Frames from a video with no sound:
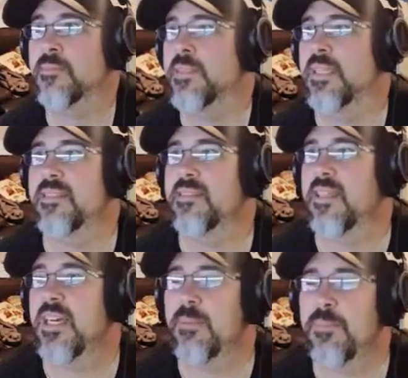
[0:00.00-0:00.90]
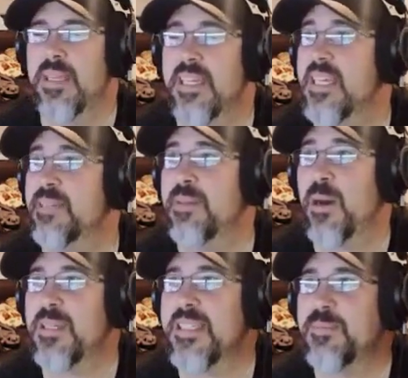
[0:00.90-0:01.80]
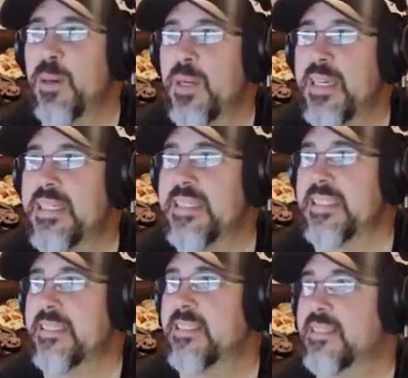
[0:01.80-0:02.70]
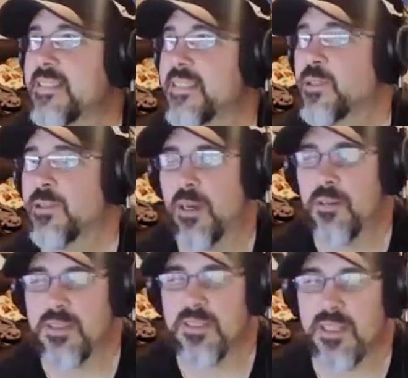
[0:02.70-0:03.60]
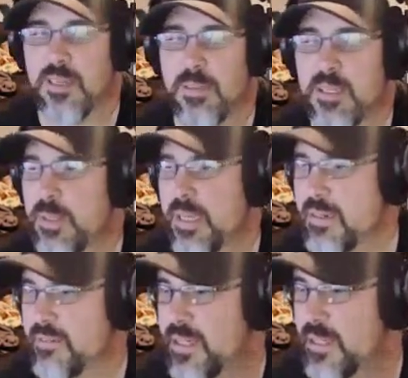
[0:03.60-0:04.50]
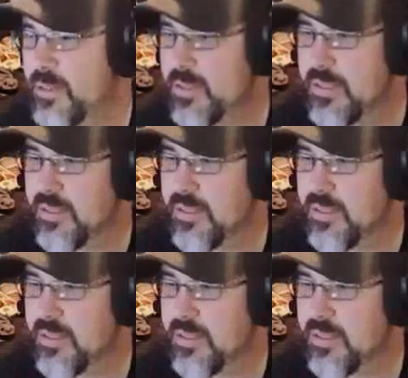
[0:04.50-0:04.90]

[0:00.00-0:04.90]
This is gonna be a good bonus, boys. Who called this slot, by the way? I don't even know.